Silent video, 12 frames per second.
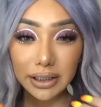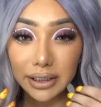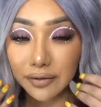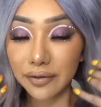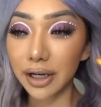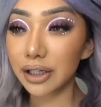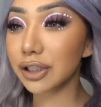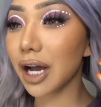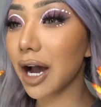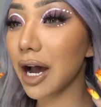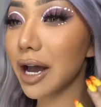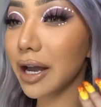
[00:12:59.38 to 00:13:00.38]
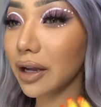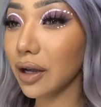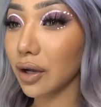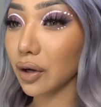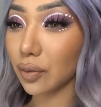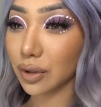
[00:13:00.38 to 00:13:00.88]
This is the finished eye.
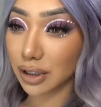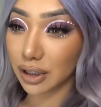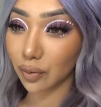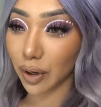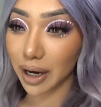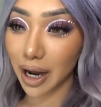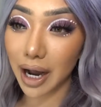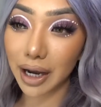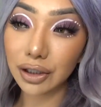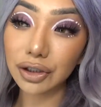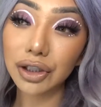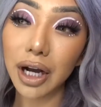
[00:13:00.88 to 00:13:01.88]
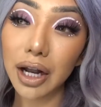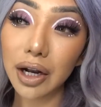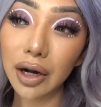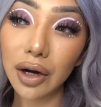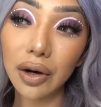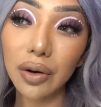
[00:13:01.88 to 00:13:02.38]
We did the white
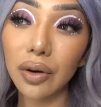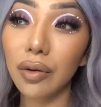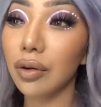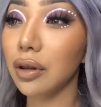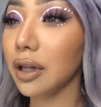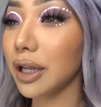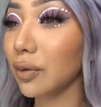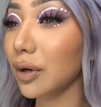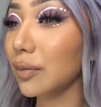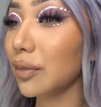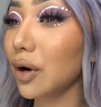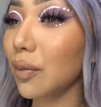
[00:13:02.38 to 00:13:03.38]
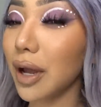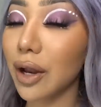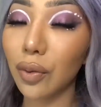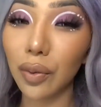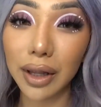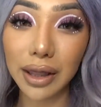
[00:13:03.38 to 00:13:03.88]
eyeshadow, liquid
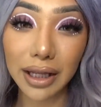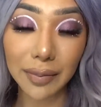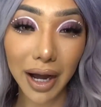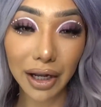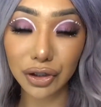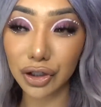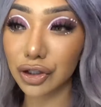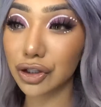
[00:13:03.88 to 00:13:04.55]
moment with the Patrick